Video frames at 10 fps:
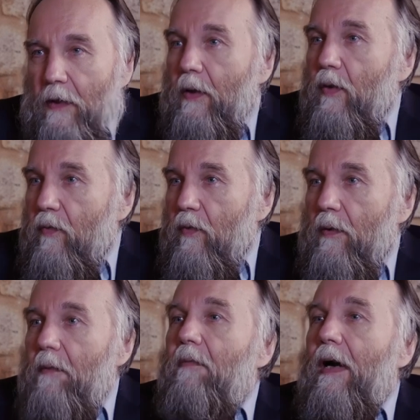Thank you
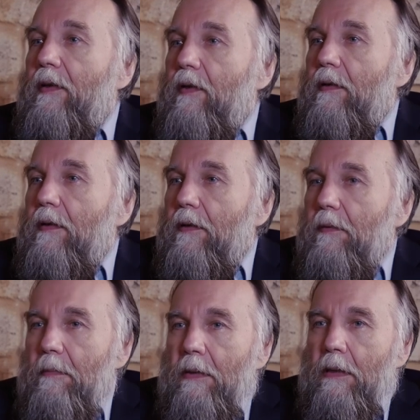for inviting
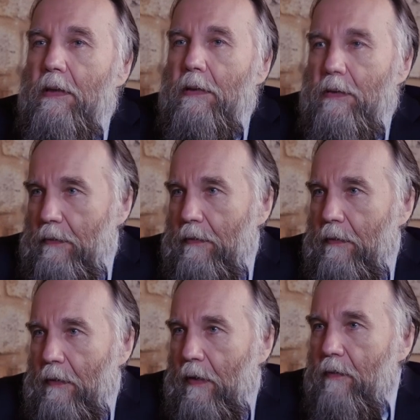me to
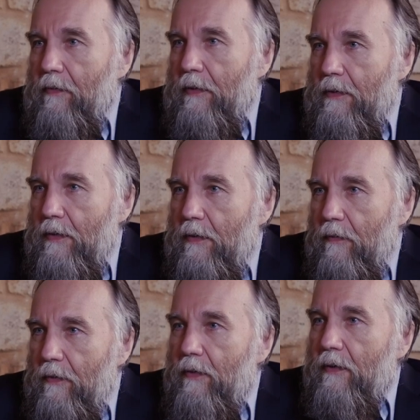the Conference
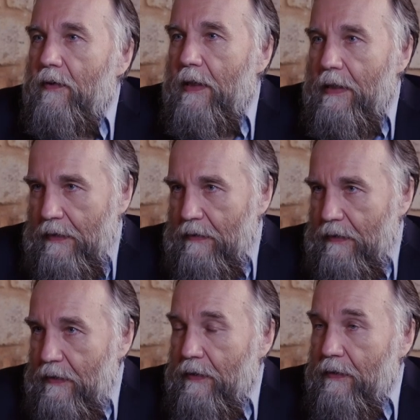of New
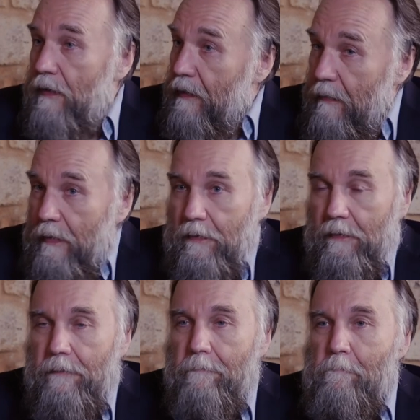Horizon here in
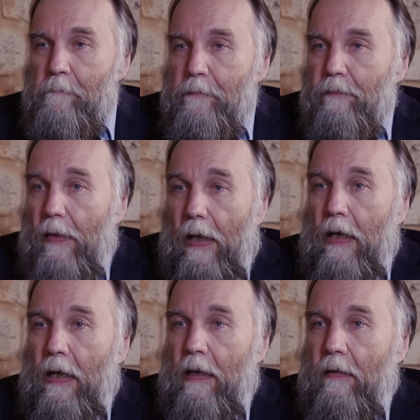Lebanon.
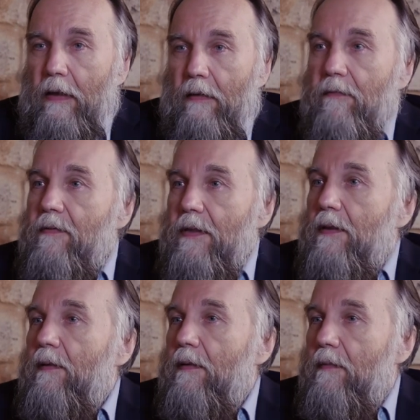I have
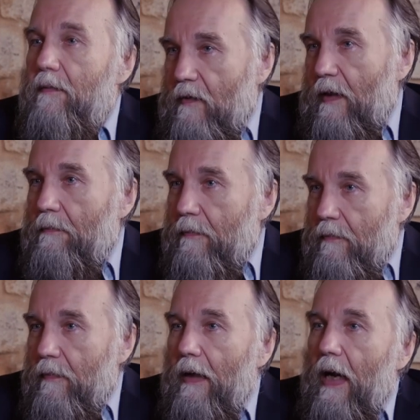visited some
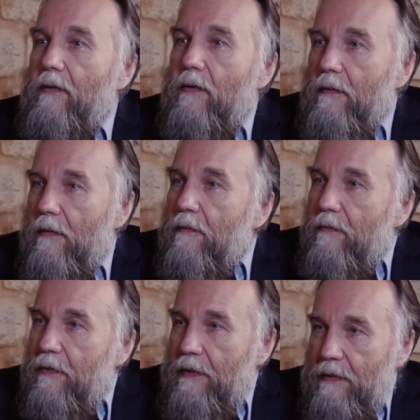other
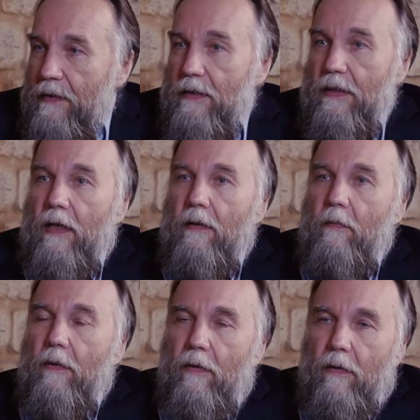conferences. I
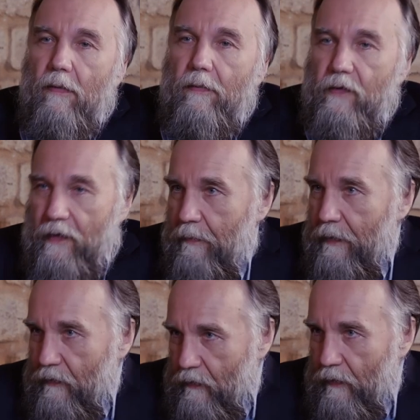am always
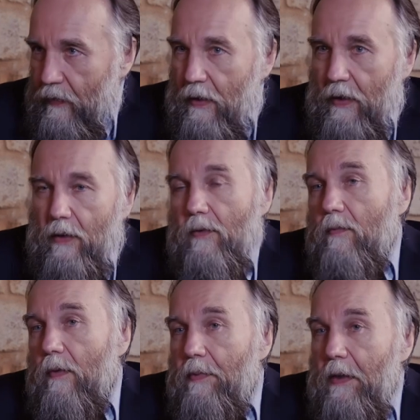happy to
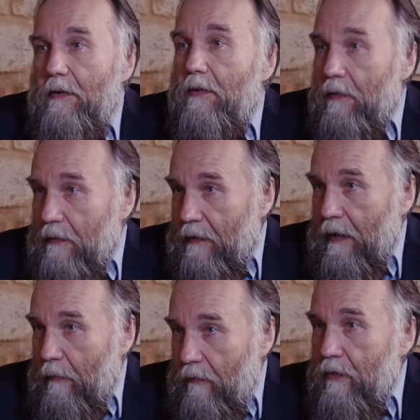be present on
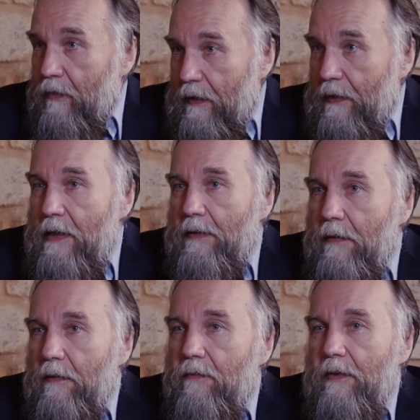them of New
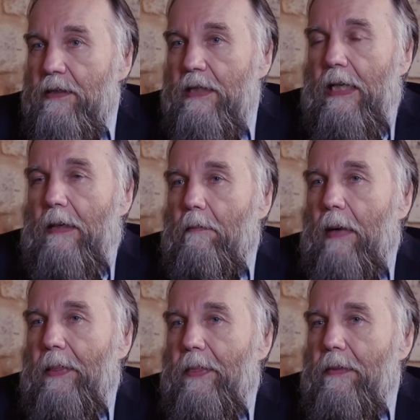Horizon Conference.
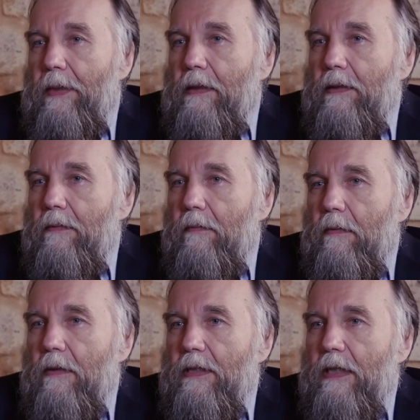But that
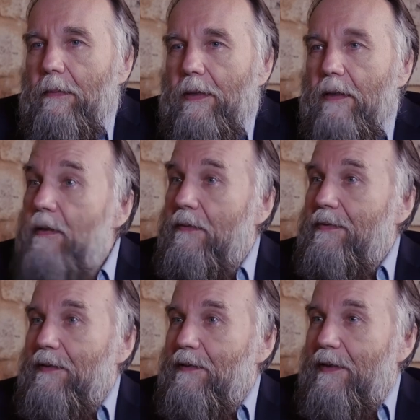was something
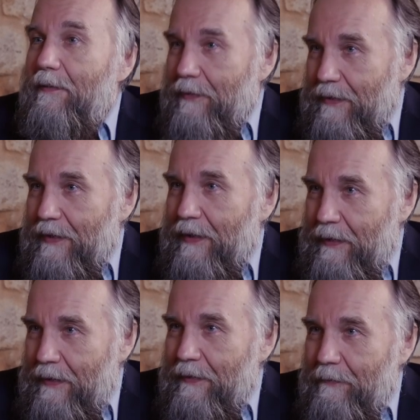different, I would
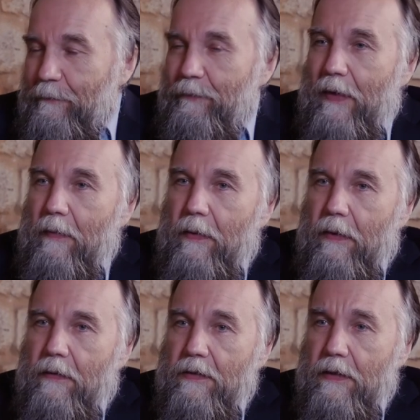say,
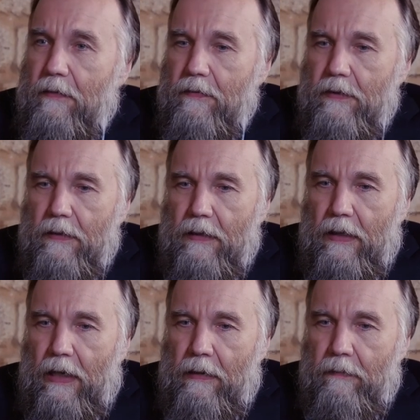because it was
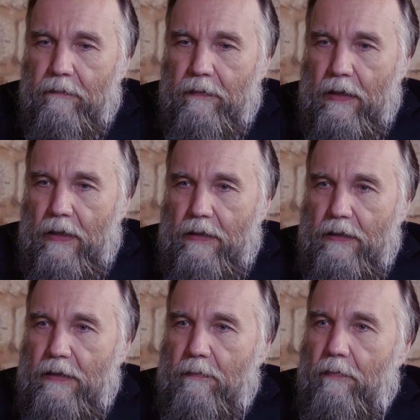a kind of
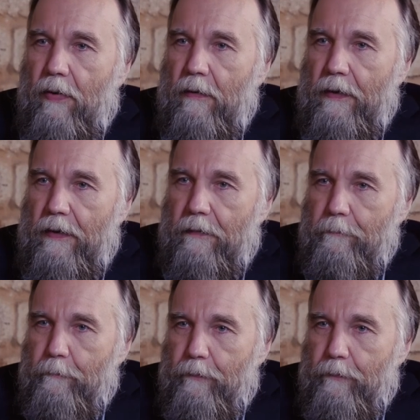symbolic